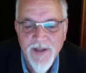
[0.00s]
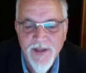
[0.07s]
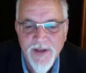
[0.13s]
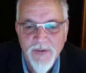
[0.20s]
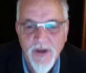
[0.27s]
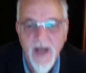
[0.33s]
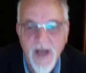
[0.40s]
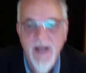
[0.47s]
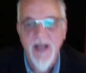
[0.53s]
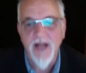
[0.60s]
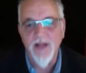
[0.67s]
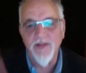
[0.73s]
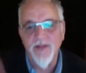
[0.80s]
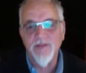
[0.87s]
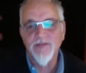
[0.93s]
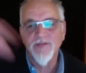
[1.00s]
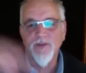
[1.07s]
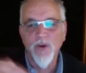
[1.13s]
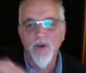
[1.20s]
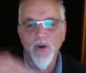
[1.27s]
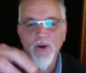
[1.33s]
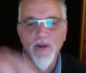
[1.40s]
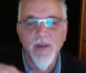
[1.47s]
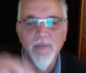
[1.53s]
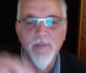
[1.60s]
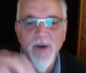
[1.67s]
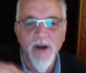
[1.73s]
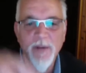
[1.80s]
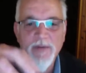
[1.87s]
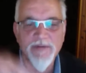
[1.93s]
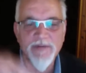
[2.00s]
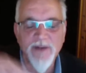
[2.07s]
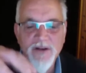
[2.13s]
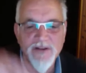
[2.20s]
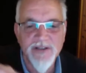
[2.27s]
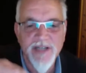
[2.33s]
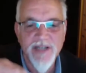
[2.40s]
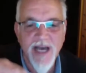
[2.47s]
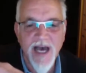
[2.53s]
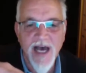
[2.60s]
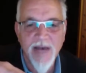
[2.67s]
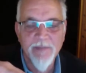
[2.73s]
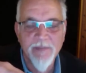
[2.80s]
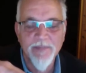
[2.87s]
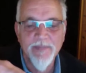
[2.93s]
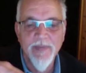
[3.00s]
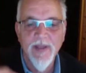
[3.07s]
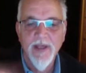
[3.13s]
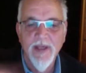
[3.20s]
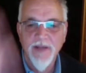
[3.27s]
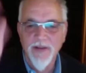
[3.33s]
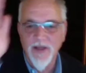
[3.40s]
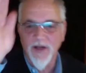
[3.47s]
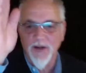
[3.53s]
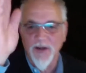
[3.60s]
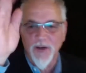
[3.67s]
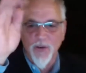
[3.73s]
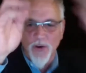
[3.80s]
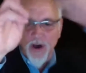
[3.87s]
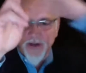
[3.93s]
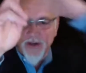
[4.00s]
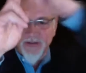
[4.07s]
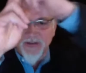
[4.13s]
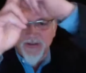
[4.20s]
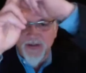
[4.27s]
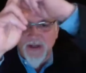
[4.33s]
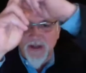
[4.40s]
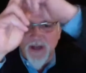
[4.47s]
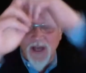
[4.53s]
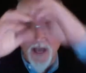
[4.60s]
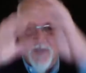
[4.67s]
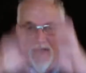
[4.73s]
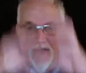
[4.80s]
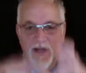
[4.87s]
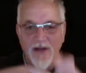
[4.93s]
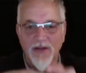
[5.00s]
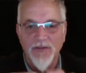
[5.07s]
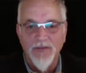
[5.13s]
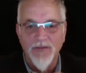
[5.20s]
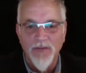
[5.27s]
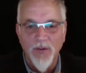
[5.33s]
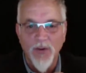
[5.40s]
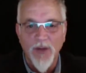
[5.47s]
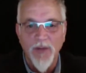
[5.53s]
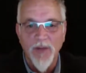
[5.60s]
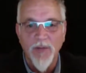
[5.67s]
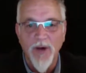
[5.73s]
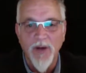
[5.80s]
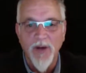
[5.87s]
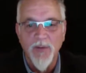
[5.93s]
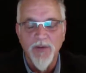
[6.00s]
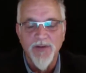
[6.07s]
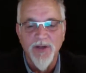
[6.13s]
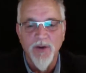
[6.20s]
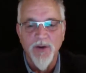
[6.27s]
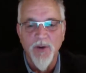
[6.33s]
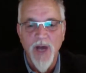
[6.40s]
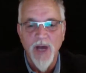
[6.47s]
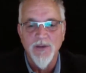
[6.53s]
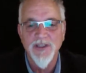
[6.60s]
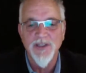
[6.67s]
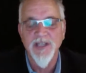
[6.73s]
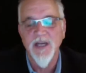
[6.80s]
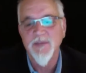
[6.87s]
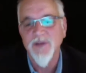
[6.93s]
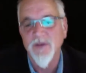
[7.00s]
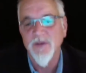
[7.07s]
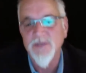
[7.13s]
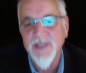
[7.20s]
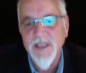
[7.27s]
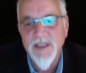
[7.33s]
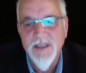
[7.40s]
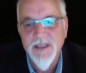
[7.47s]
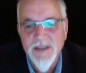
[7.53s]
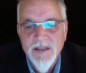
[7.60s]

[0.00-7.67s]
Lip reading: Right, and in the floor at the bottom of Notre Dame, you got a cross, and then on the floor at the bottom was a crown-shaped object.